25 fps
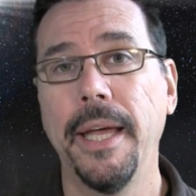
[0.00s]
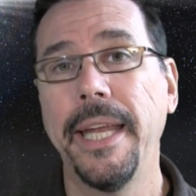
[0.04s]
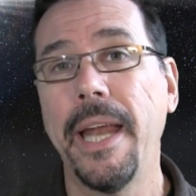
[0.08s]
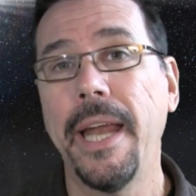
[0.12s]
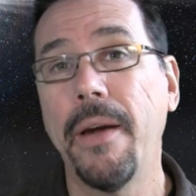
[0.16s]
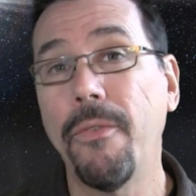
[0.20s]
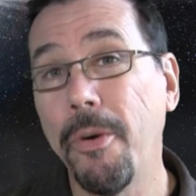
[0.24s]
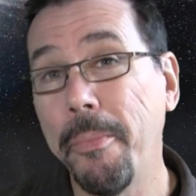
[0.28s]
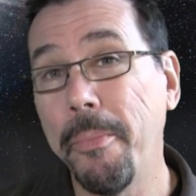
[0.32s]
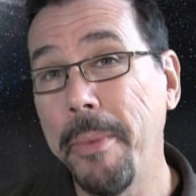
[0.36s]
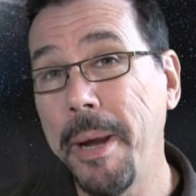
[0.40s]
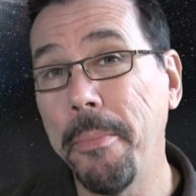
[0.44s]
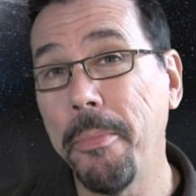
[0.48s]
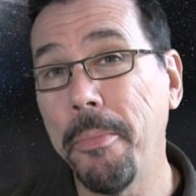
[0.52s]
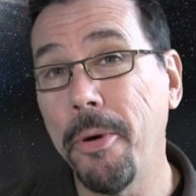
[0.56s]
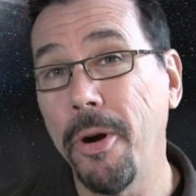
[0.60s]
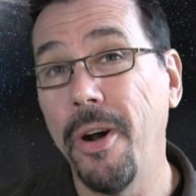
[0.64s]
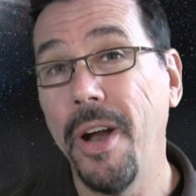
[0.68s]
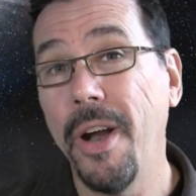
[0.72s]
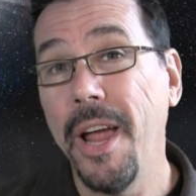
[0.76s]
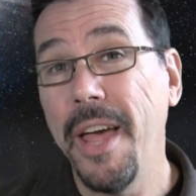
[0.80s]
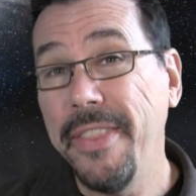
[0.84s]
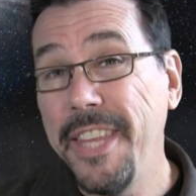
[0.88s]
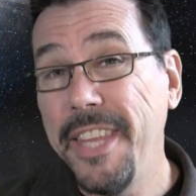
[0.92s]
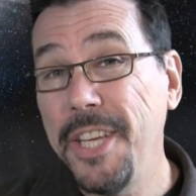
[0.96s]
Now
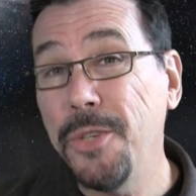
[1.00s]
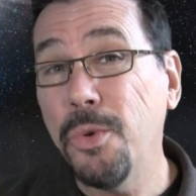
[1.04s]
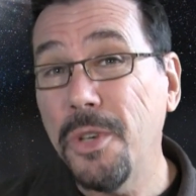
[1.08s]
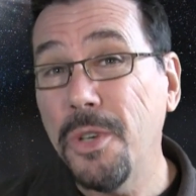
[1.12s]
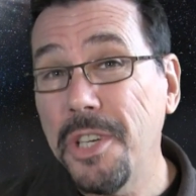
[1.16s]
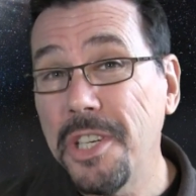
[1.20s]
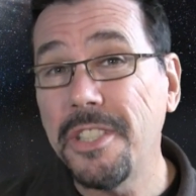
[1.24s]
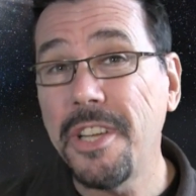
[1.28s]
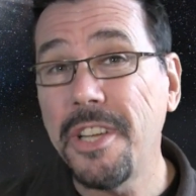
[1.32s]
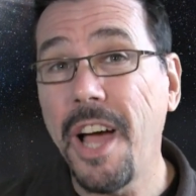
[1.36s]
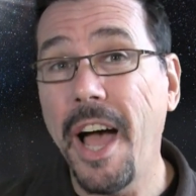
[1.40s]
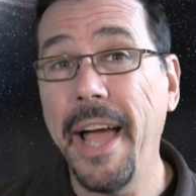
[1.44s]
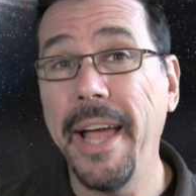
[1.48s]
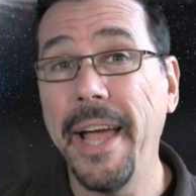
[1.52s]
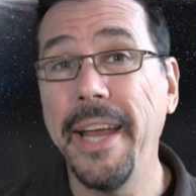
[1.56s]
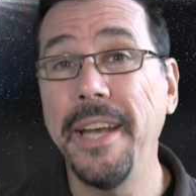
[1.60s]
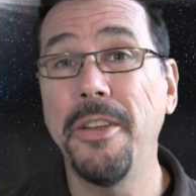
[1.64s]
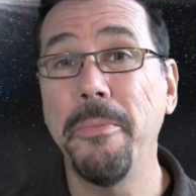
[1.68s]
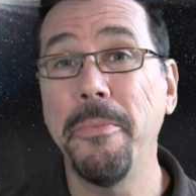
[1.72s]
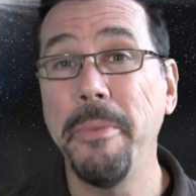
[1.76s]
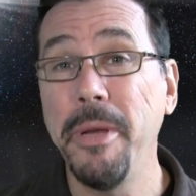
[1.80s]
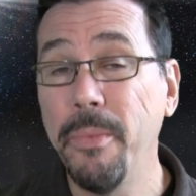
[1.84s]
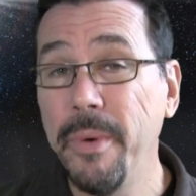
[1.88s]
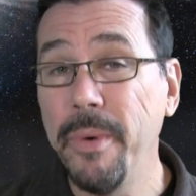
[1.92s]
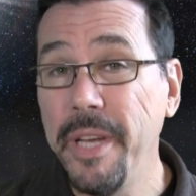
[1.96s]
remember, these were designed
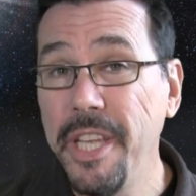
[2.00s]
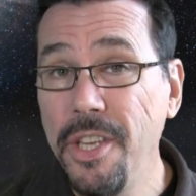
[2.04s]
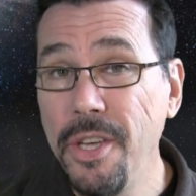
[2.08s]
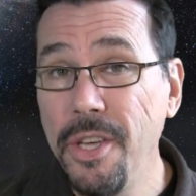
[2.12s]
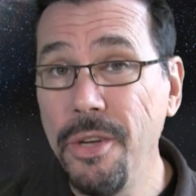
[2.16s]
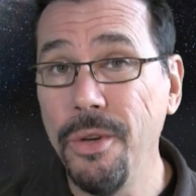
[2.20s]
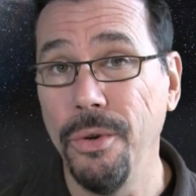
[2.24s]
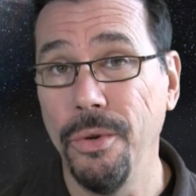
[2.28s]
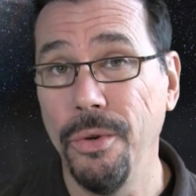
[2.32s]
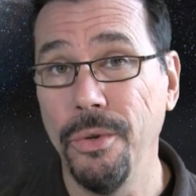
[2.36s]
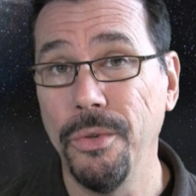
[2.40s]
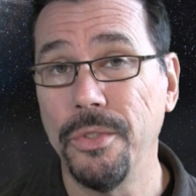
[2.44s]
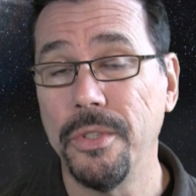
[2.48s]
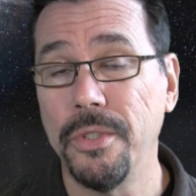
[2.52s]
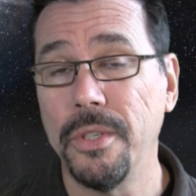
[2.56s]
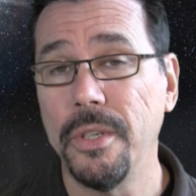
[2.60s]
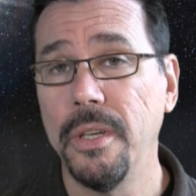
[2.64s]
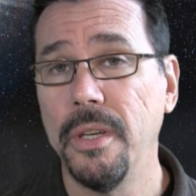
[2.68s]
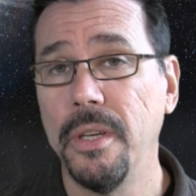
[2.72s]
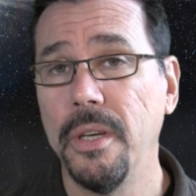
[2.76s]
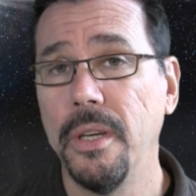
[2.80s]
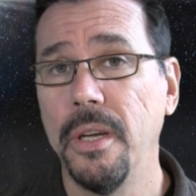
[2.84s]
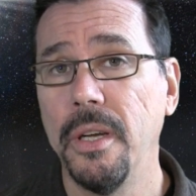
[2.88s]
to be reused.